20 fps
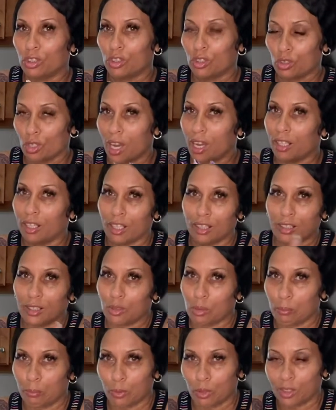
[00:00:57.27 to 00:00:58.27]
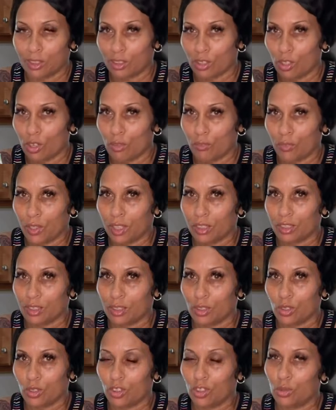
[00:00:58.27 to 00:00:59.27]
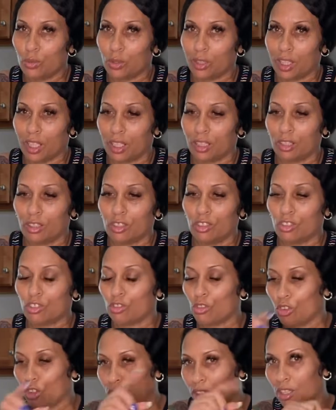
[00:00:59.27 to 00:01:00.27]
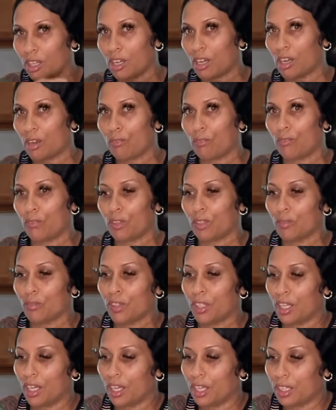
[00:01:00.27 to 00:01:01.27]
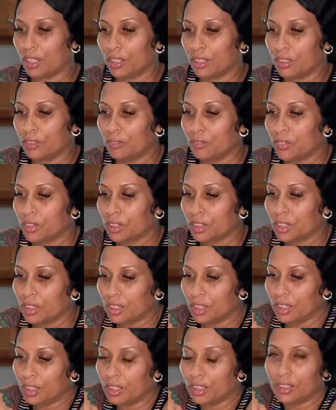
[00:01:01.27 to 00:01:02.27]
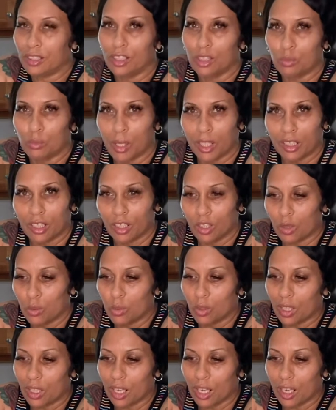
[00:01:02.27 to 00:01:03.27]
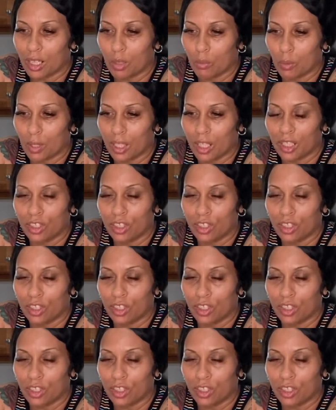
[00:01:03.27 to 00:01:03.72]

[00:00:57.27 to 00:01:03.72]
I guess to preserve it, so you can throw it off, and this is what it looked like when I